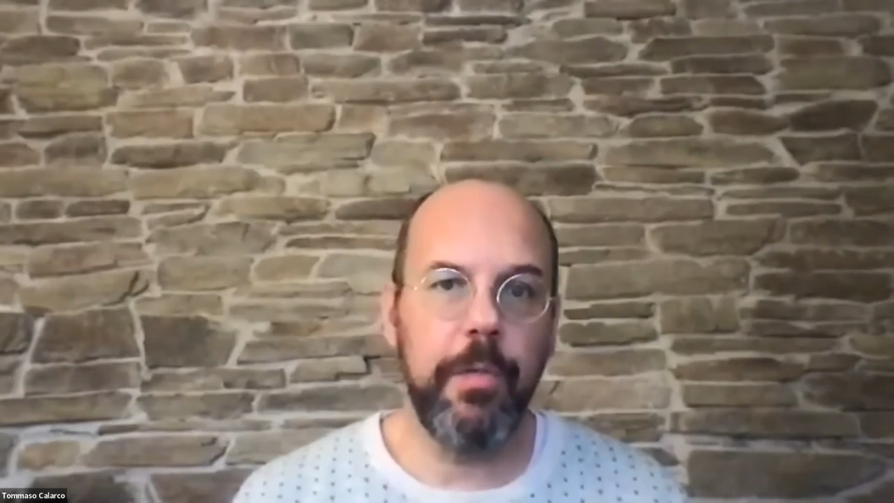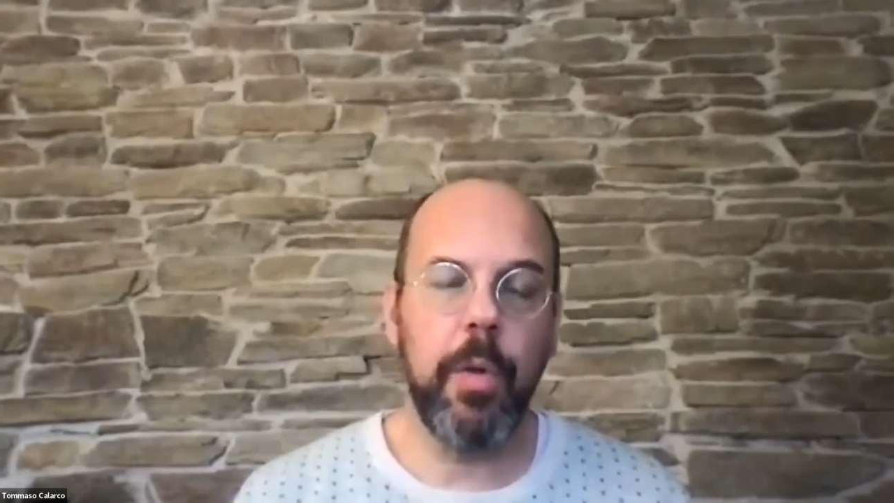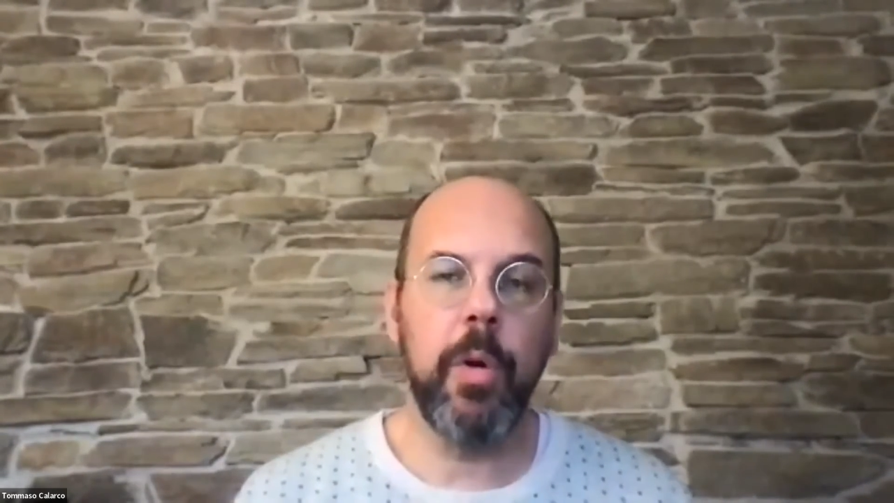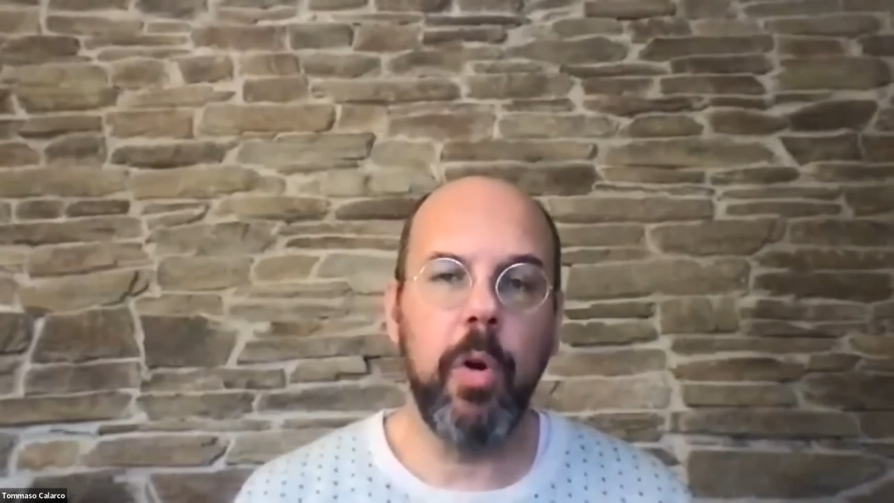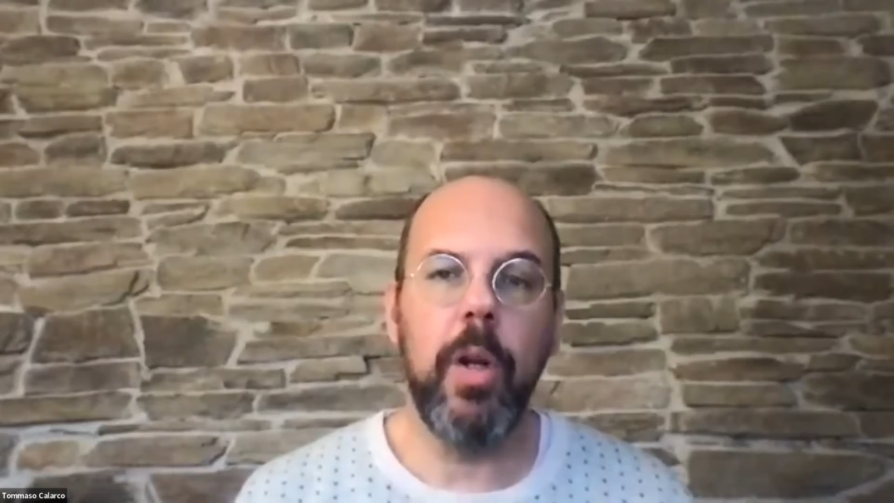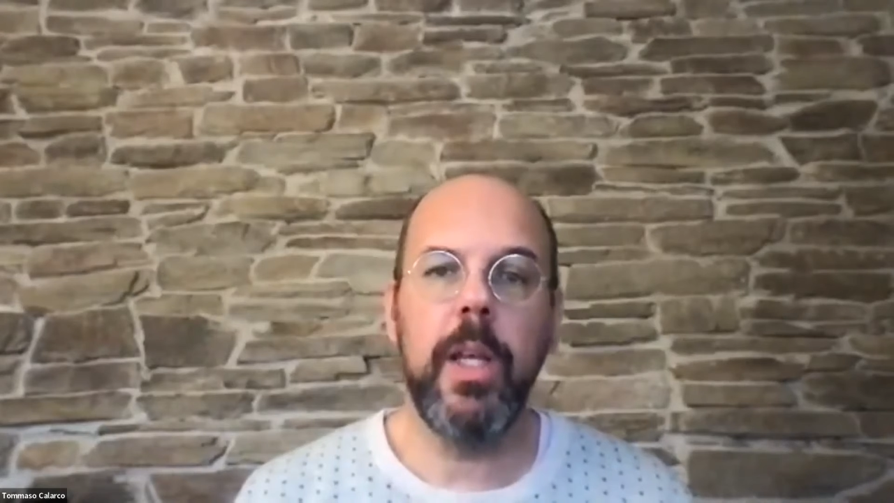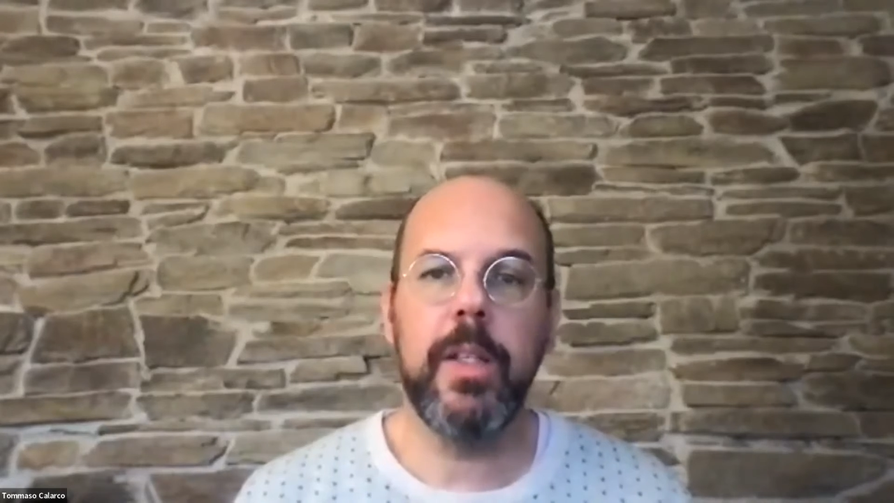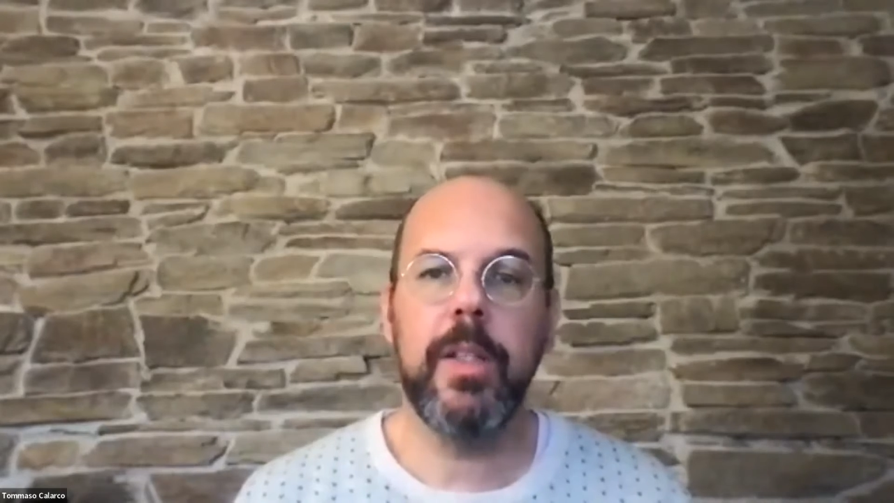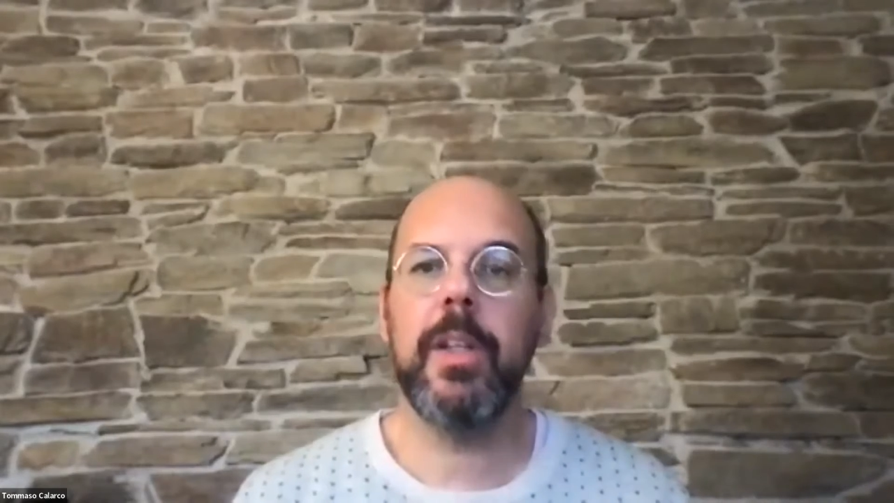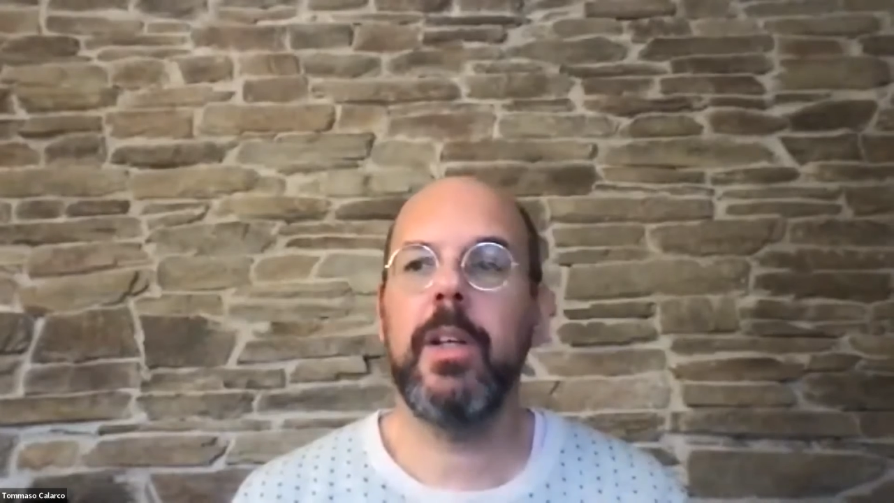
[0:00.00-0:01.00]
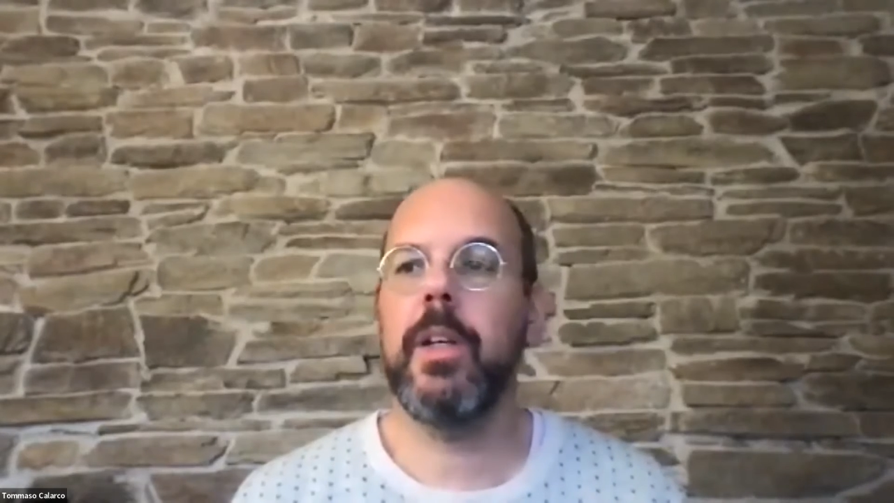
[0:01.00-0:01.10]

from colleagues